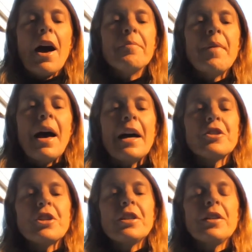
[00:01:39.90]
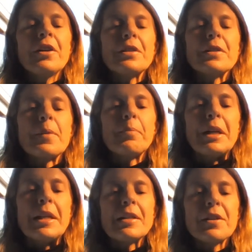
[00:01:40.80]
Imagine there's a
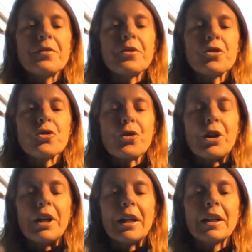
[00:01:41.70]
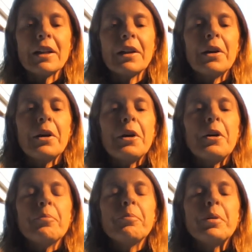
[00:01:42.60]
piece of string
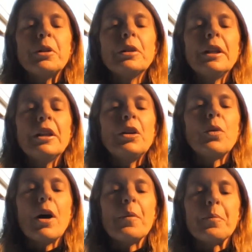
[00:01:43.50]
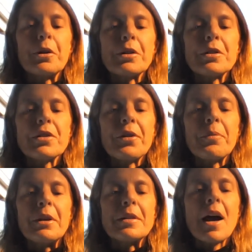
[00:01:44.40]
pulling you upwards
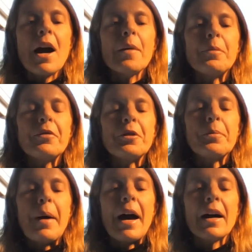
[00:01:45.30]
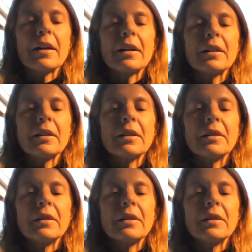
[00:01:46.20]
from the top of your back,